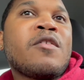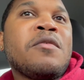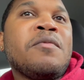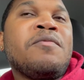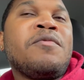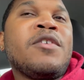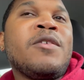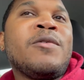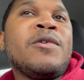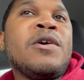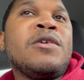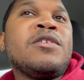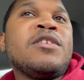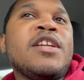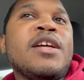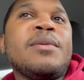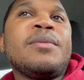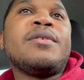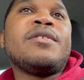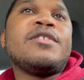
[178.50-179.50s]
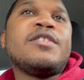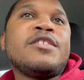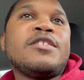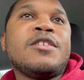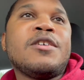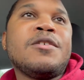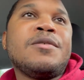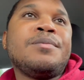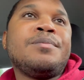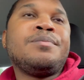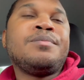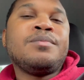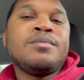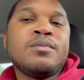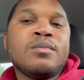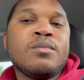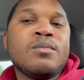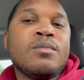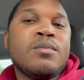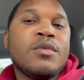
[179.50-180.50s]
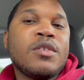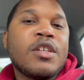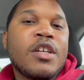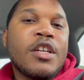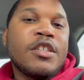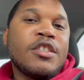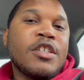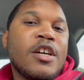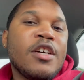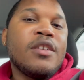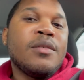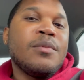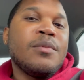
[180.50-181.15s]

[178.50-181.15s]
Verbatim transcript: it's around the neighborhood, so catch y'all in the